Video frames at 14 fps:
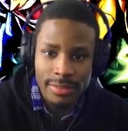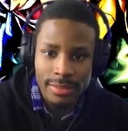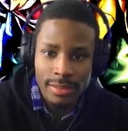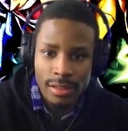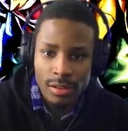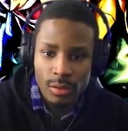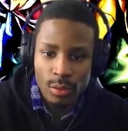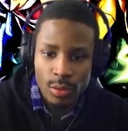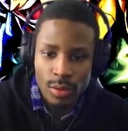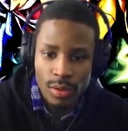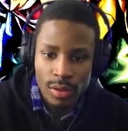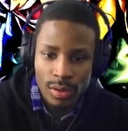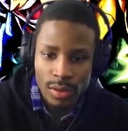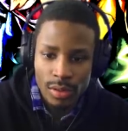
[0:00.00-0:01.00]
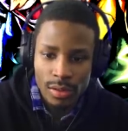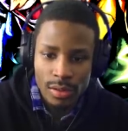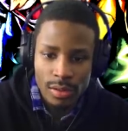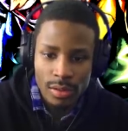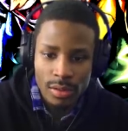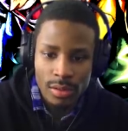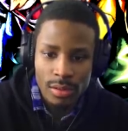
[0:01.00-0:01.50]

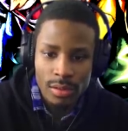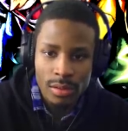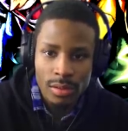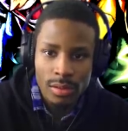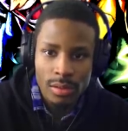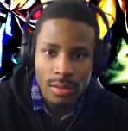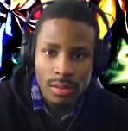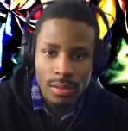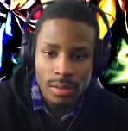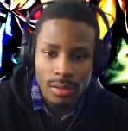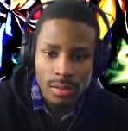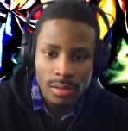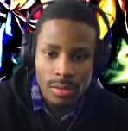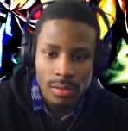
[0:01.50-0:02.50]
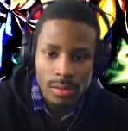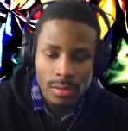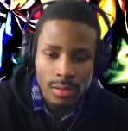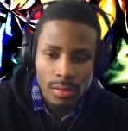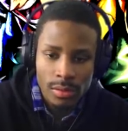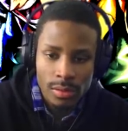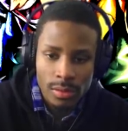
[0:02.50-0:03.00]

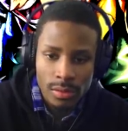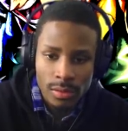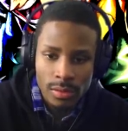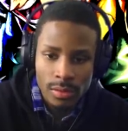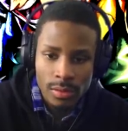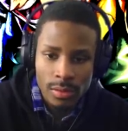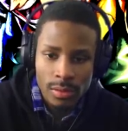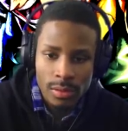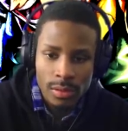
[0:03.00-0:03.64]
Nobody speaks.